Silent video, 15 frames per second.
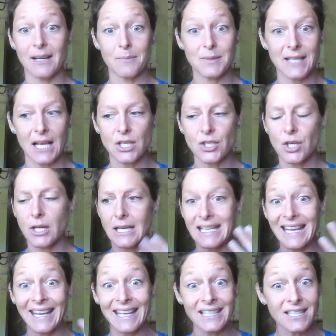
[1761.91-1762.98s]
obsession and
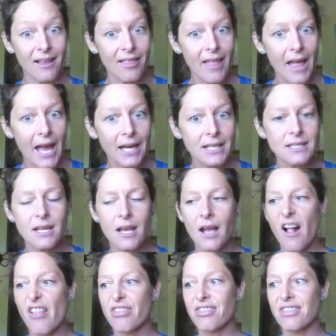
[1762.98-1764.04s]
intellect
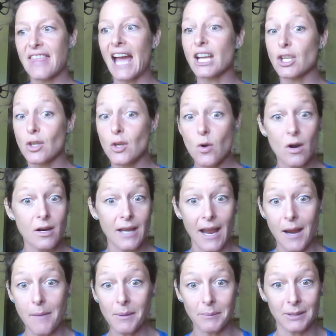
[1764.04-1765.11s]
that you're
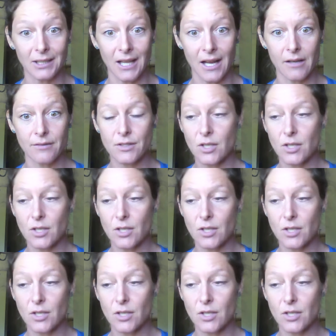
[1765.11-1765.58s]
capable of.